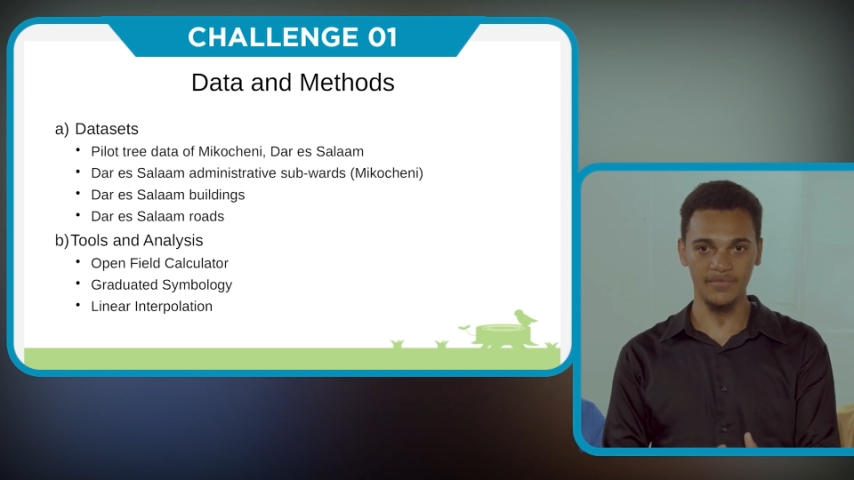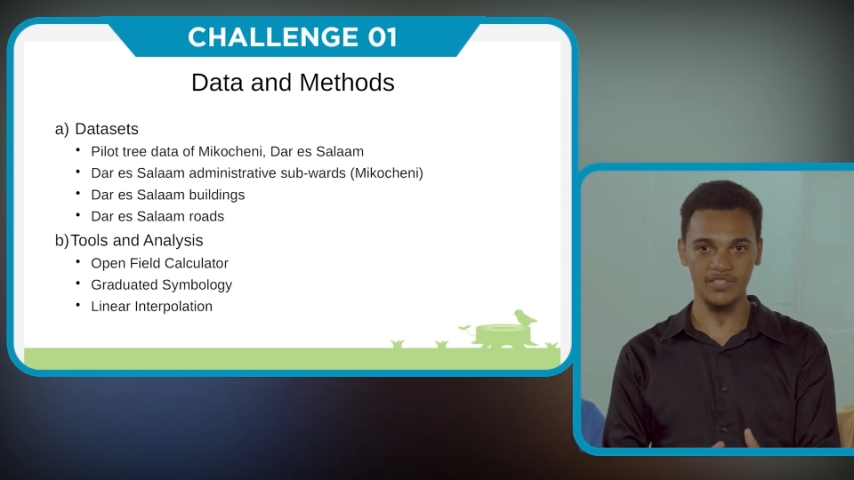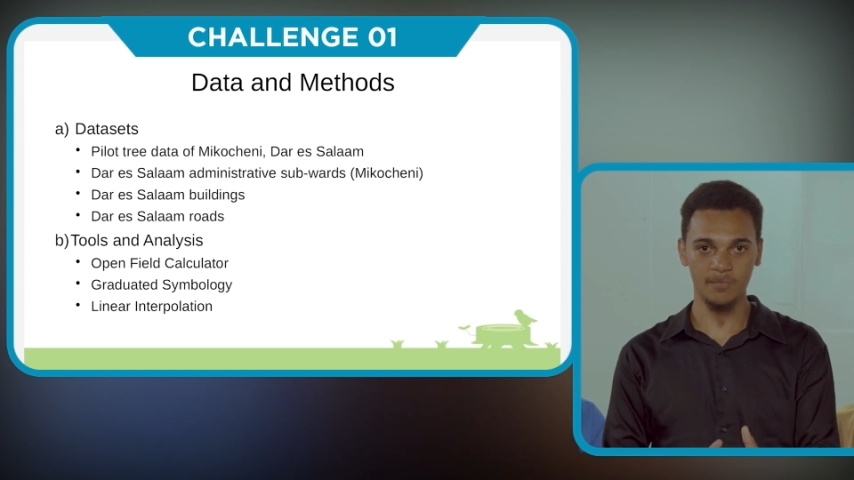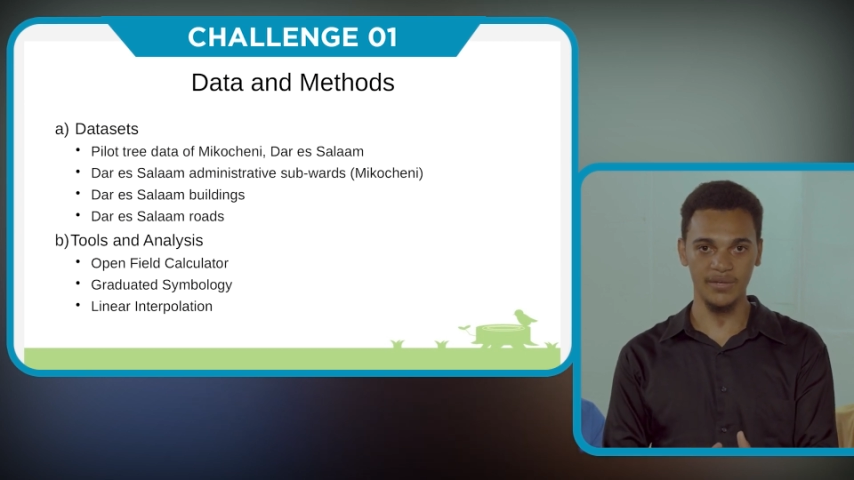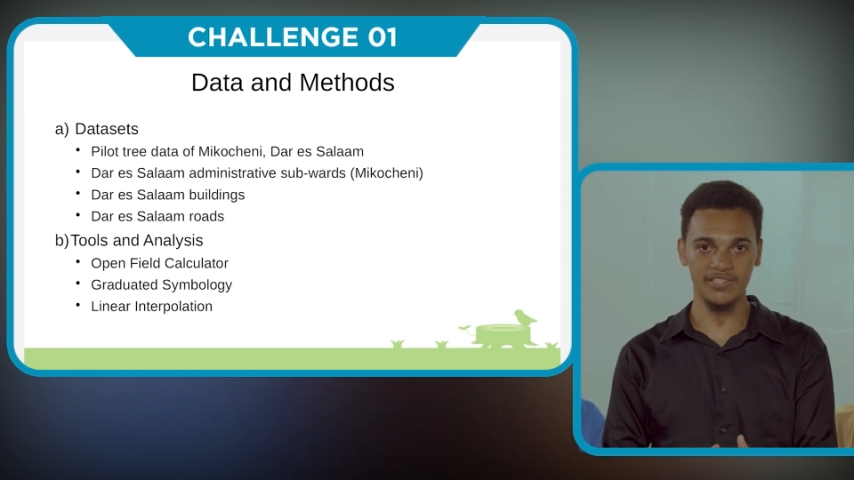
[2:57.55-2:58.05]

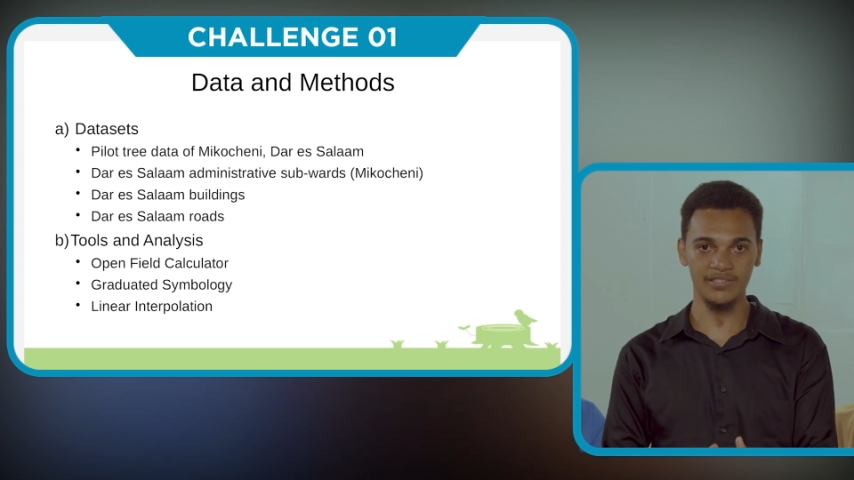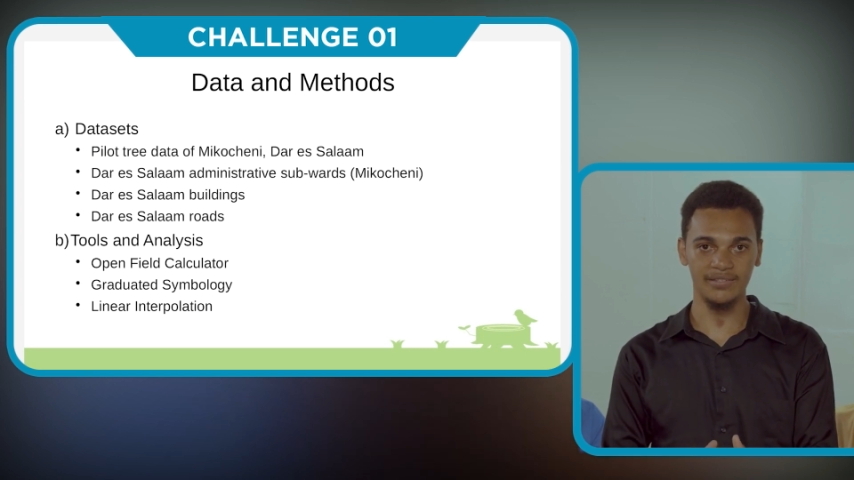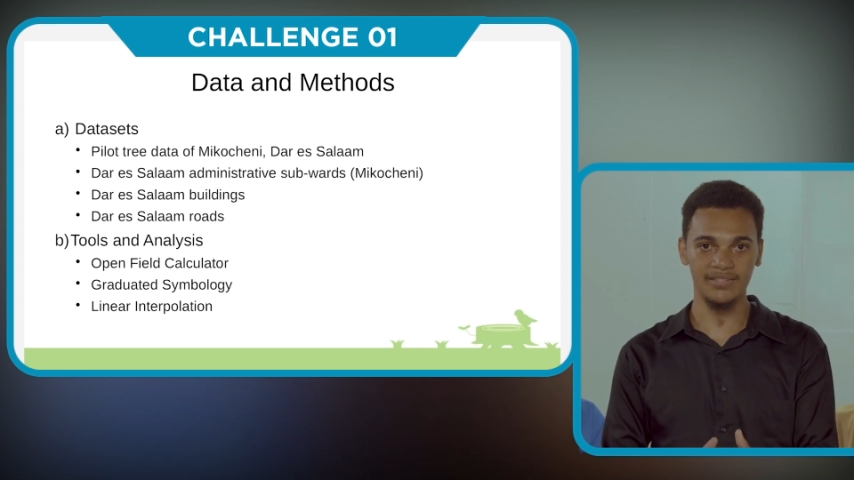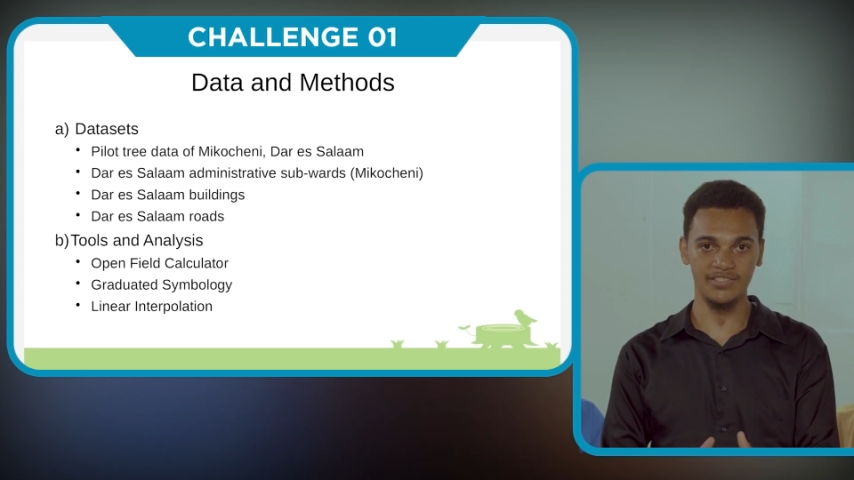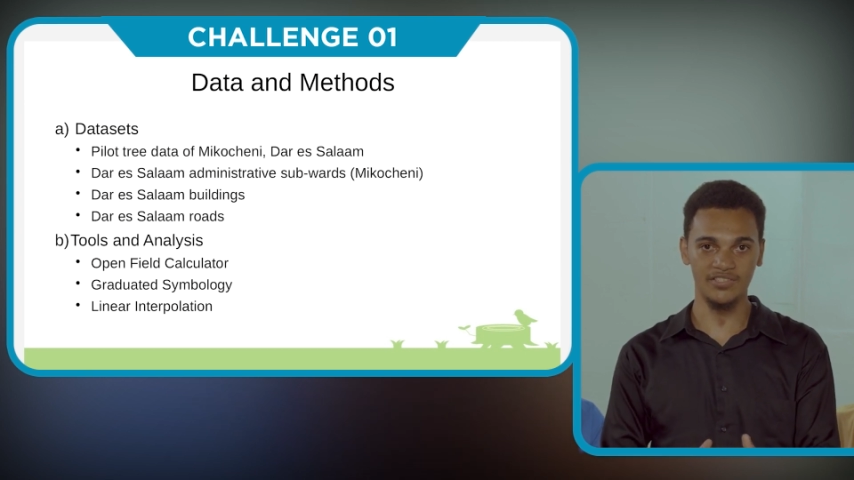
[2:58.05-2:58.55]

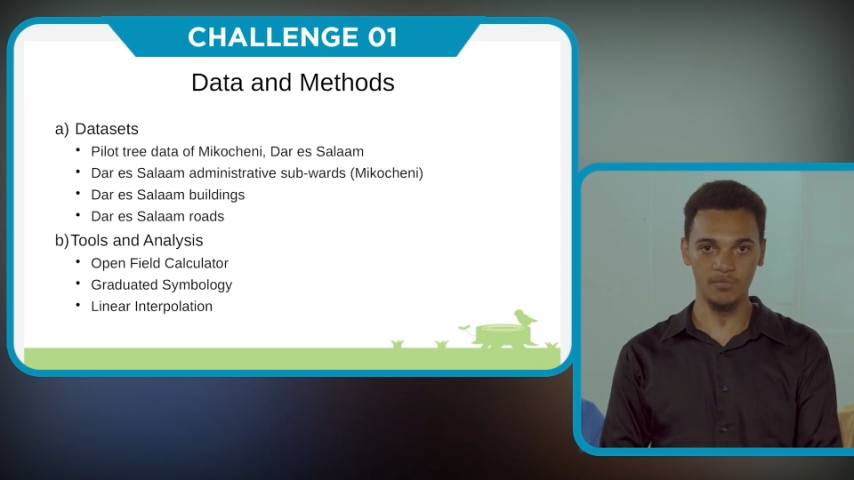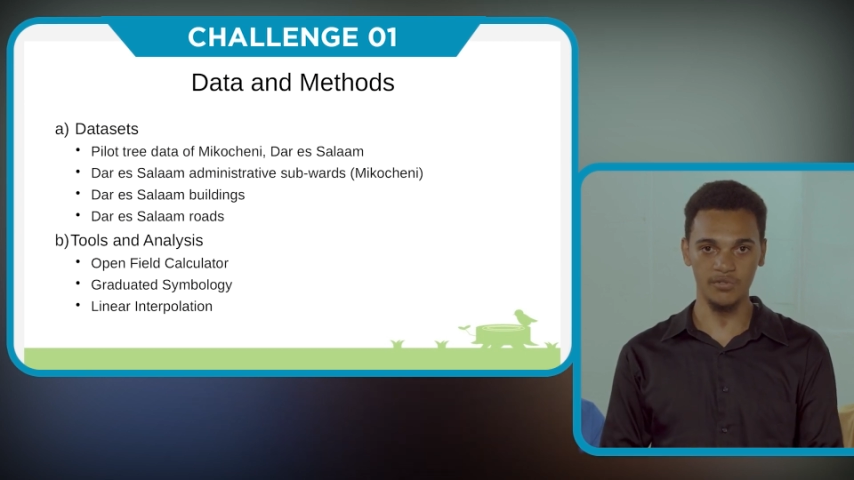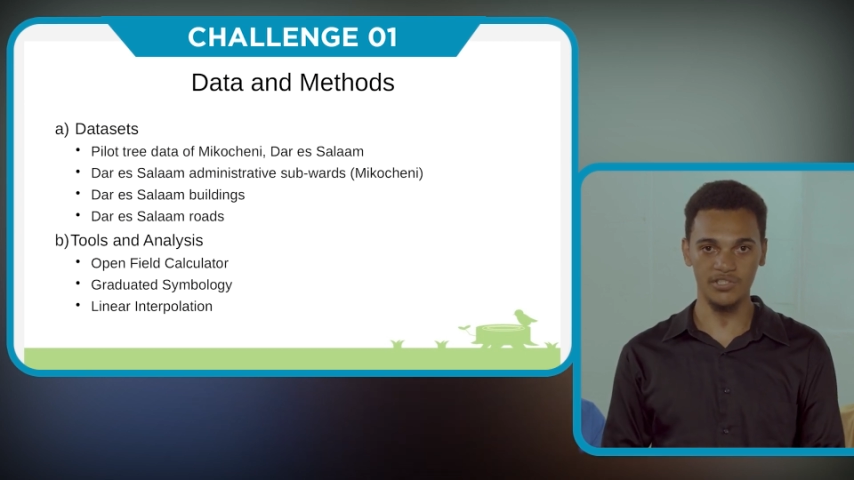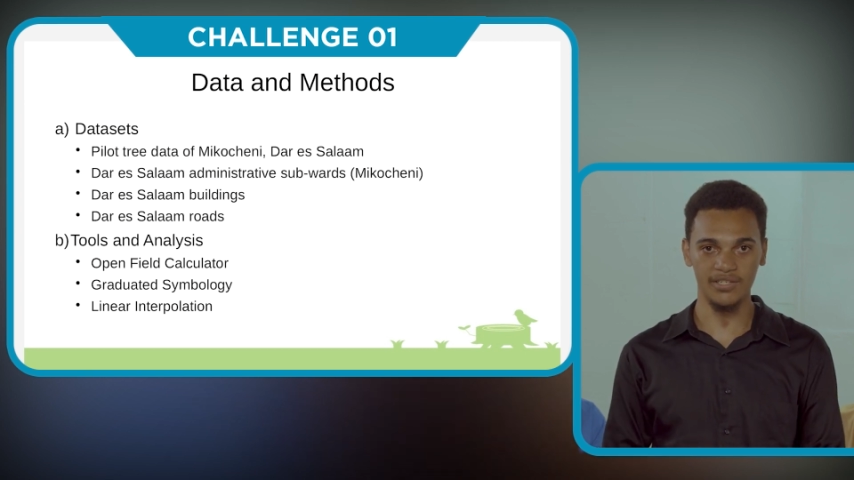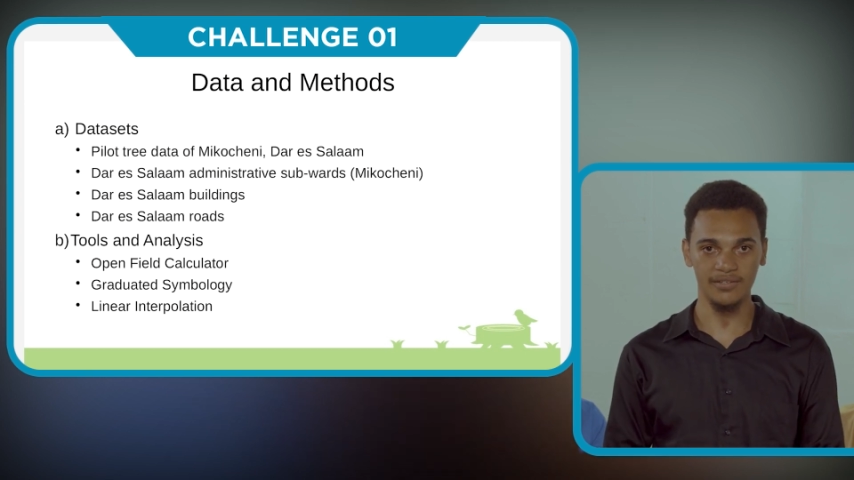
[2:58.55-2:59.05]
spatial
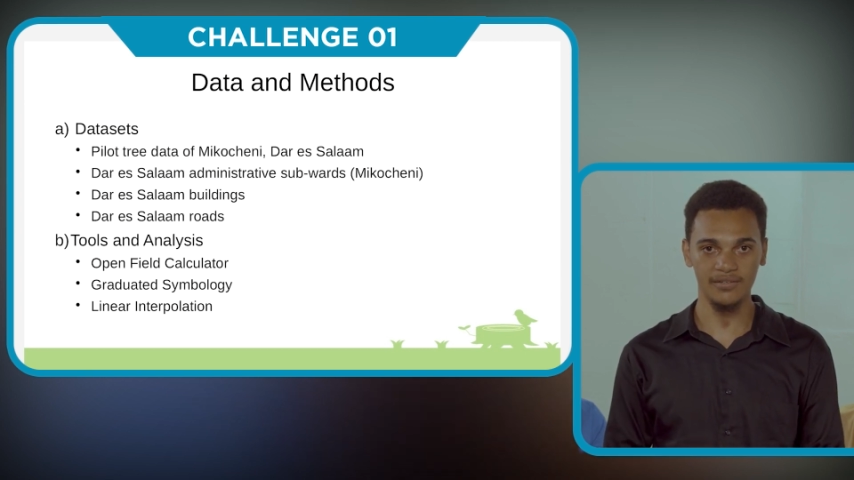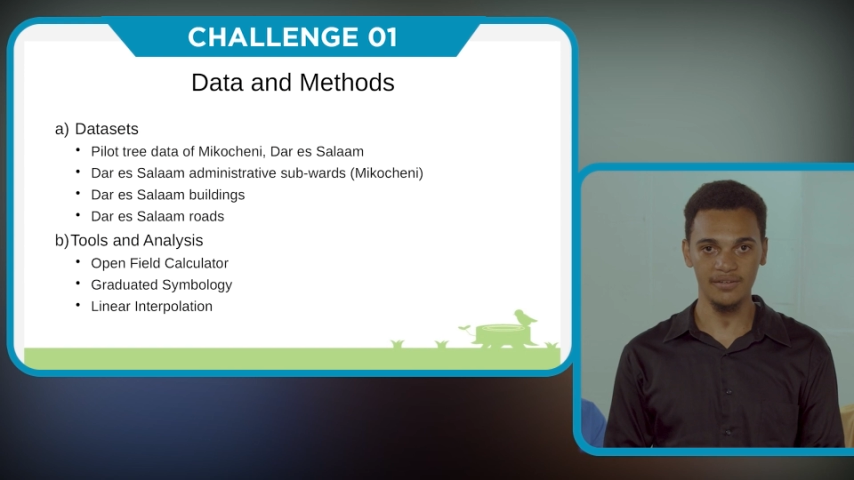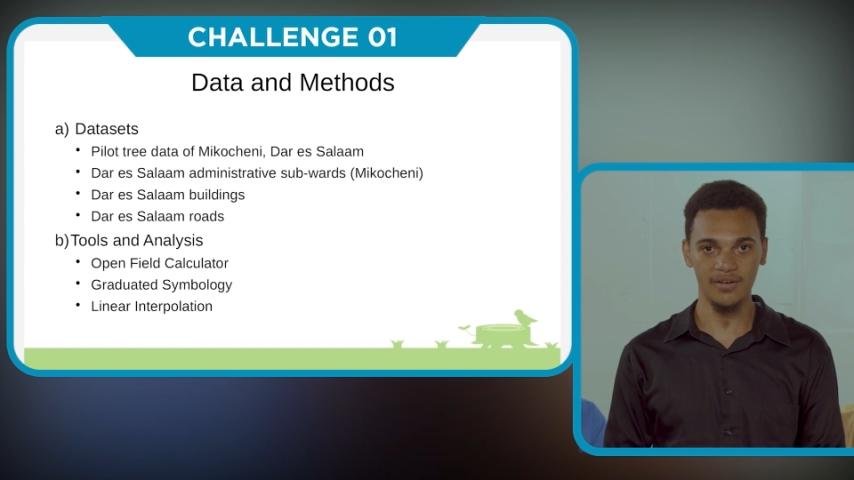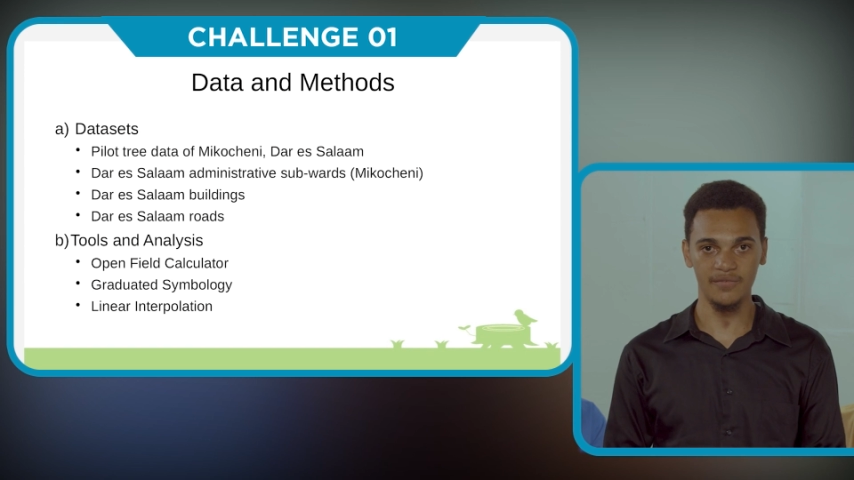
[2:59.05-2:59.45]
distribution